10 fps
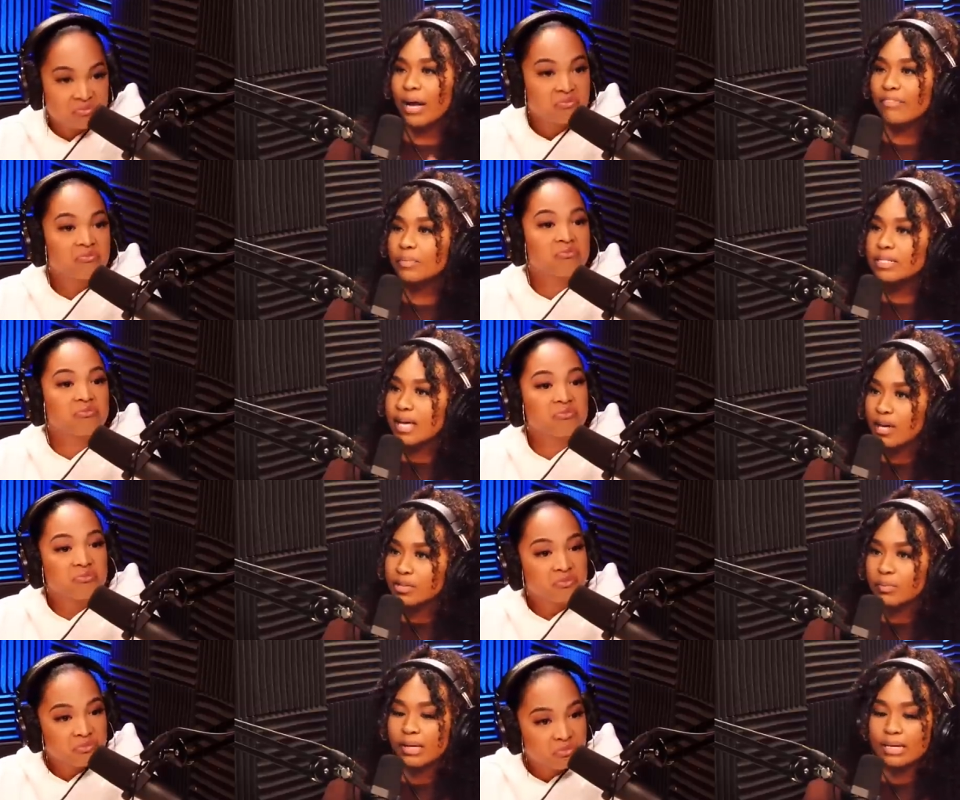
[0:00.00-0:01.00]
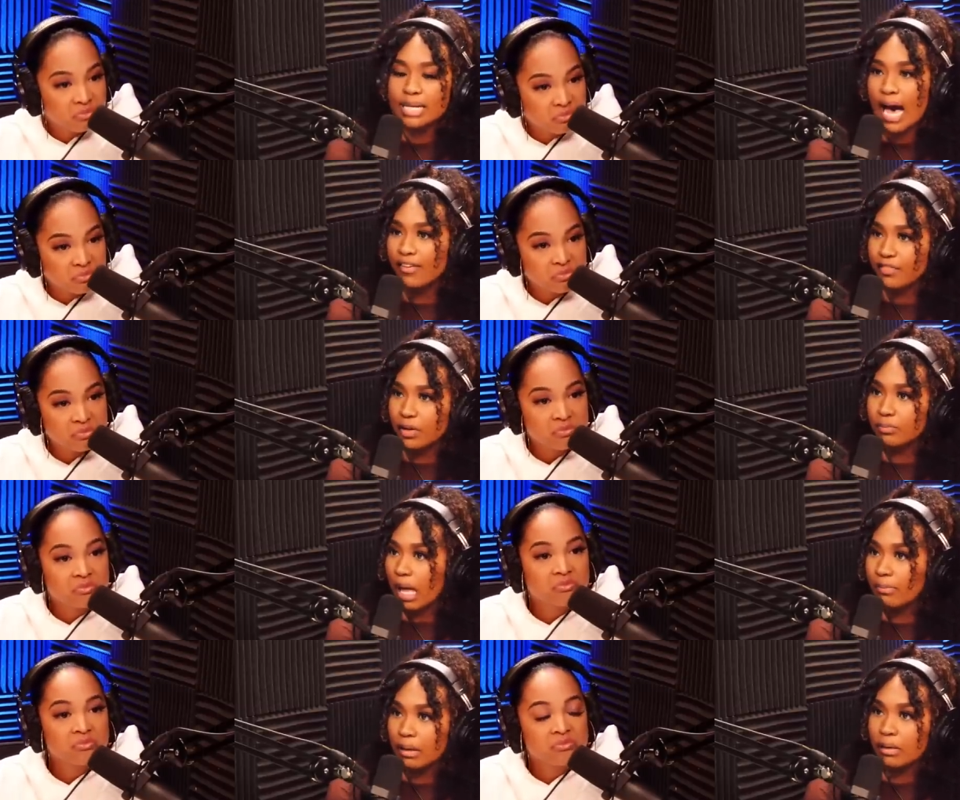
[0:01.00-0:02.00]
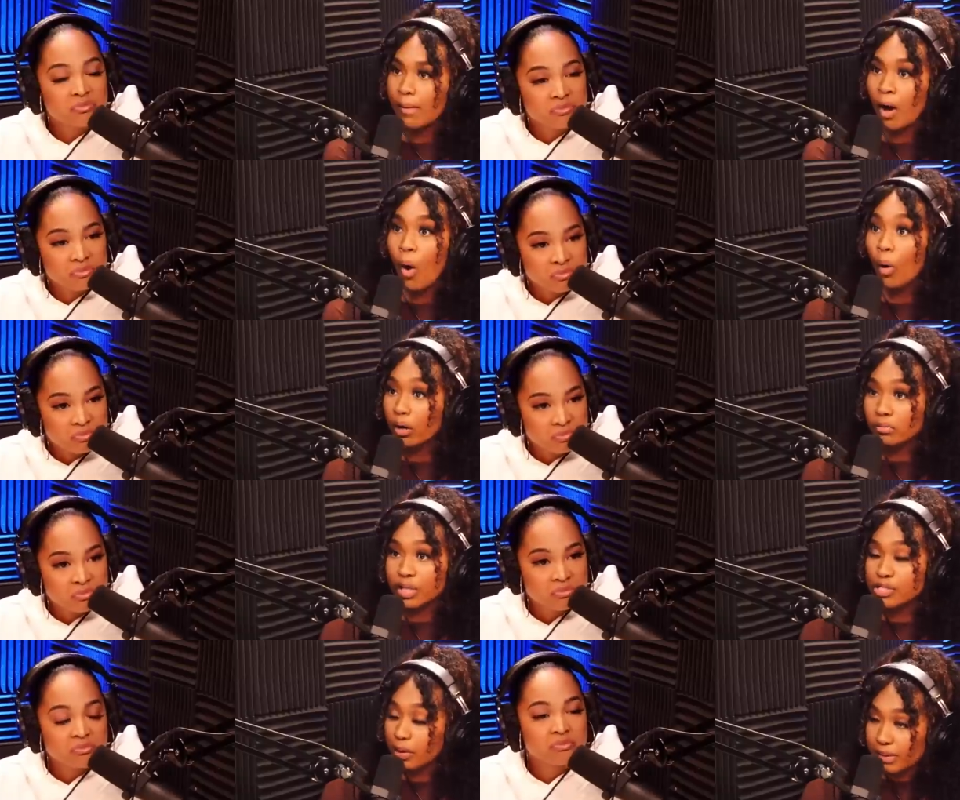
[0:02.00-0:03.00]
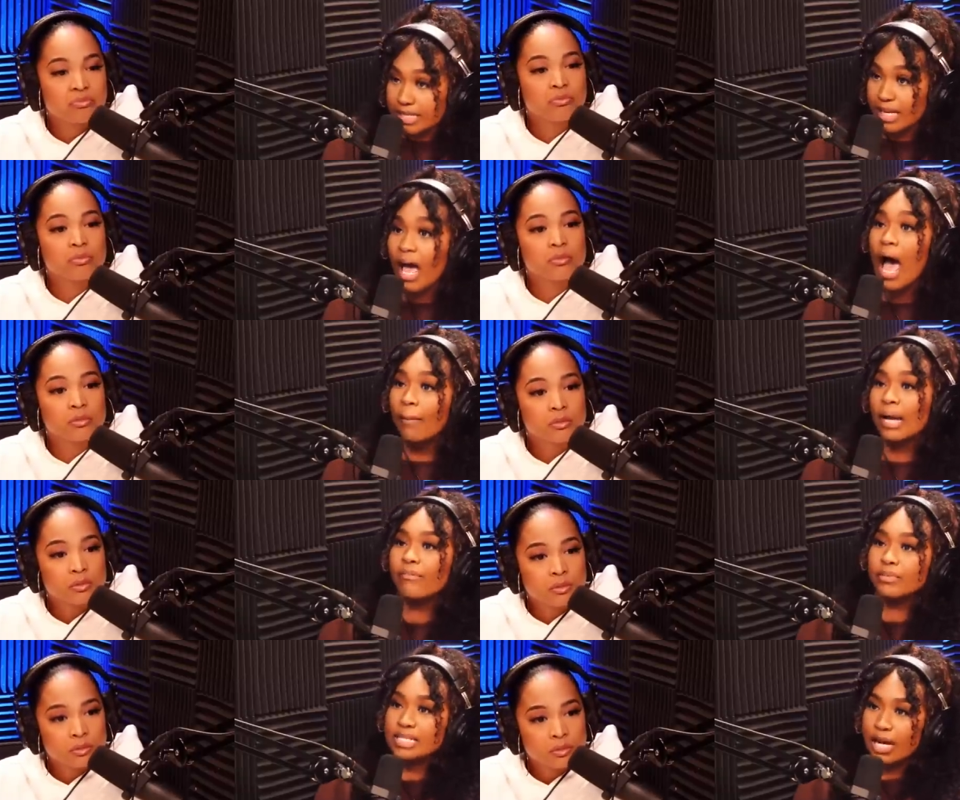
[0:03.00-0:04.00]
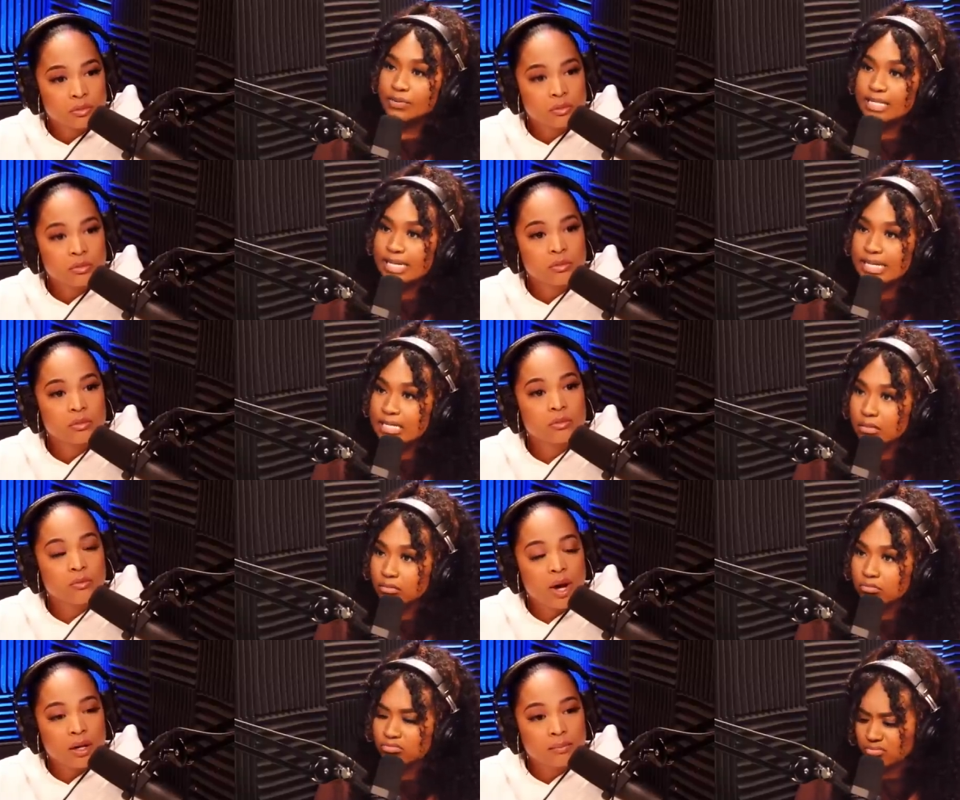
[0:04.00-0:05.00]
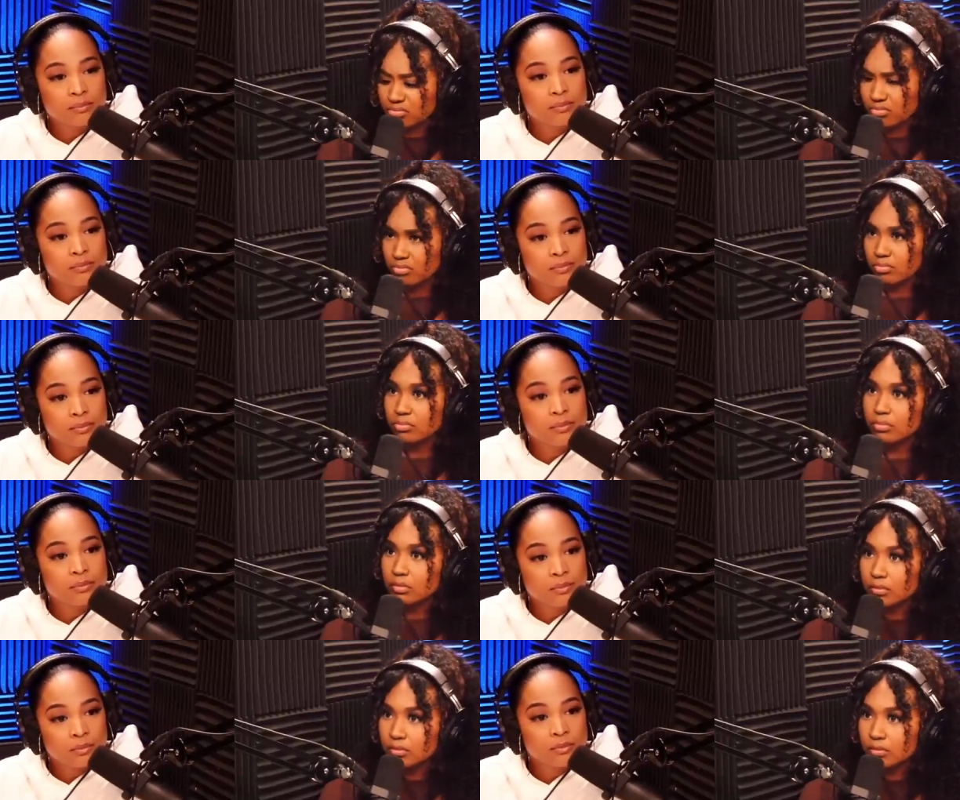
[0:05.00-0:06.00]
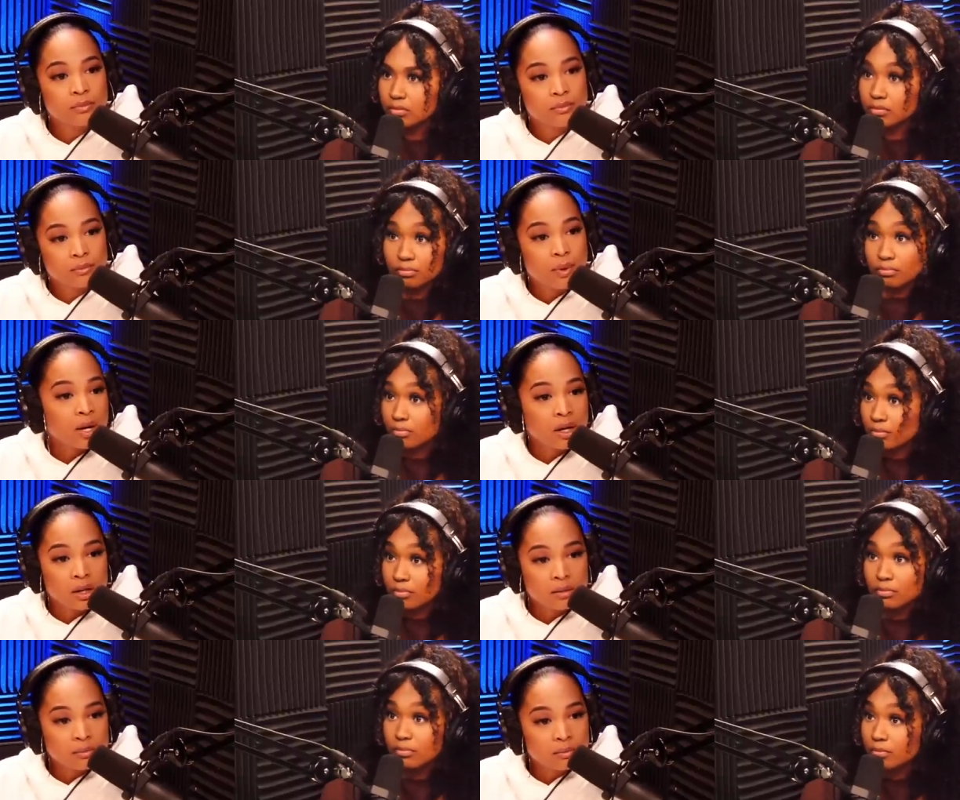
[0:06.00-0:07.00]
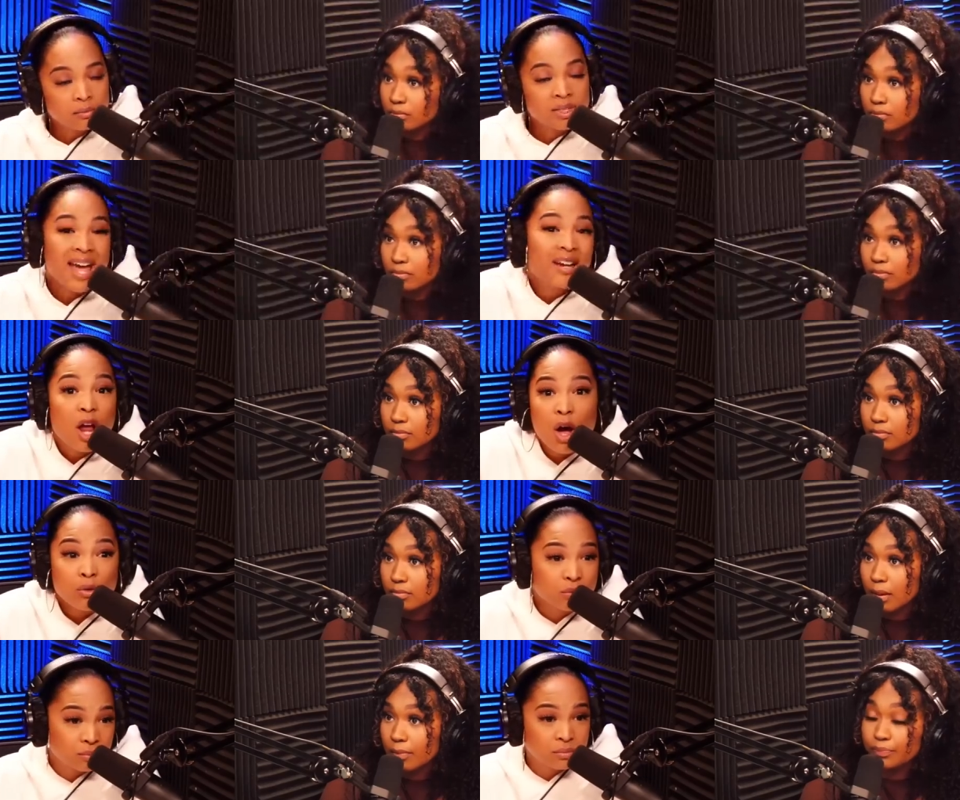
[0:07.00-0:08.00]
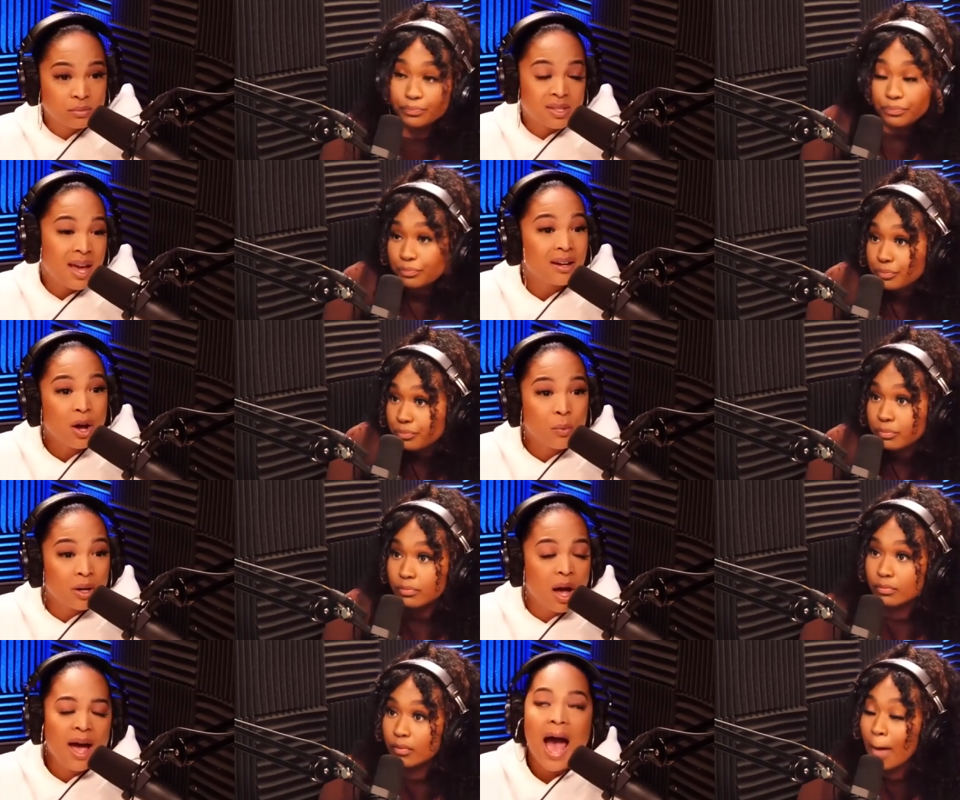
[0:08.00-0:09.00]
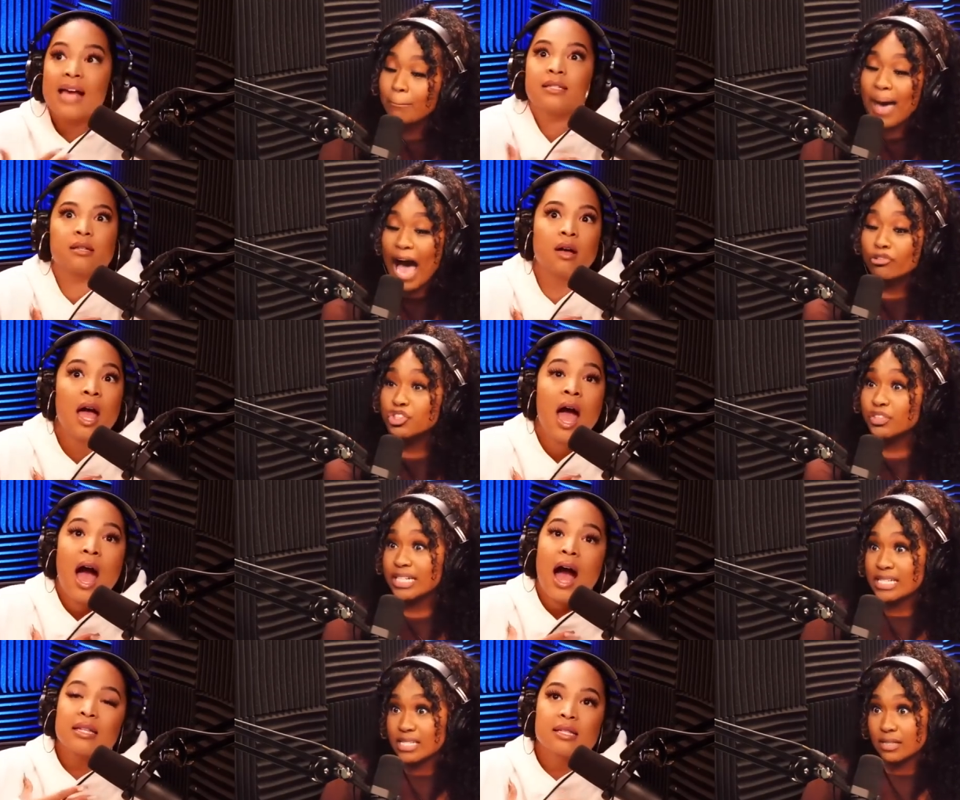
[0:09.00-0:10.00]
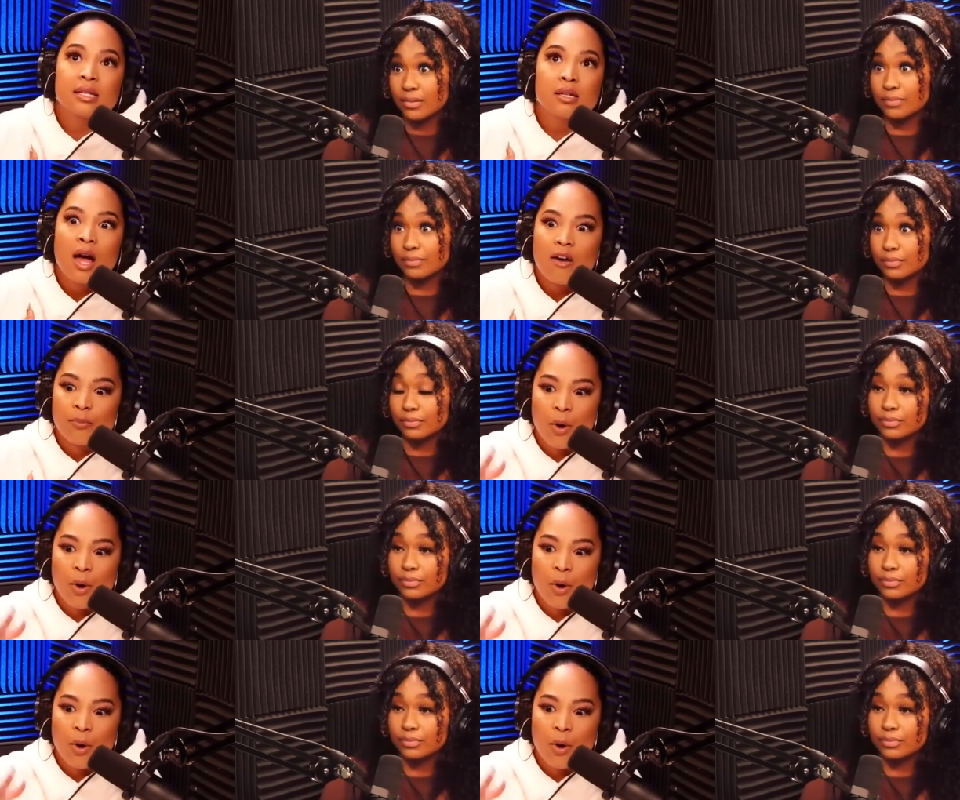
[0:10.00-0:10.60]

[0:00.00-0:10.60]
Speaker 1: going to have to reschedule because I feel blah, blah, blah, blah. Or there's no reason. I'm going to have to reschedule, sis.
Speaker 2: Right. Period. Saying no. Saying no when I,
Speaker 1: I boundaries. Still, I still have